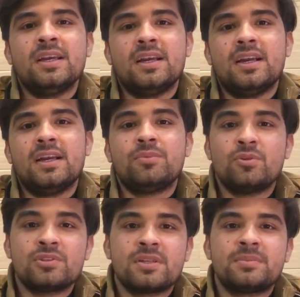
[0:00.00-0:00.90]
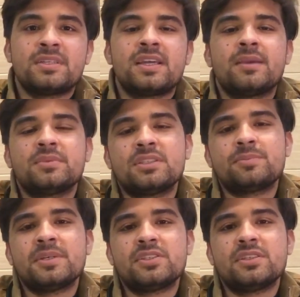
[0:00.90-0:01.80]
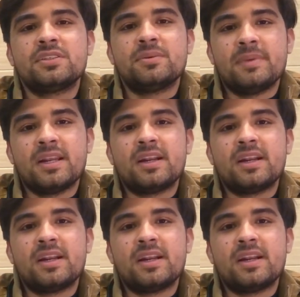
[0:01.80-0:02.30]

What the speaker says: and most of the time this patient remain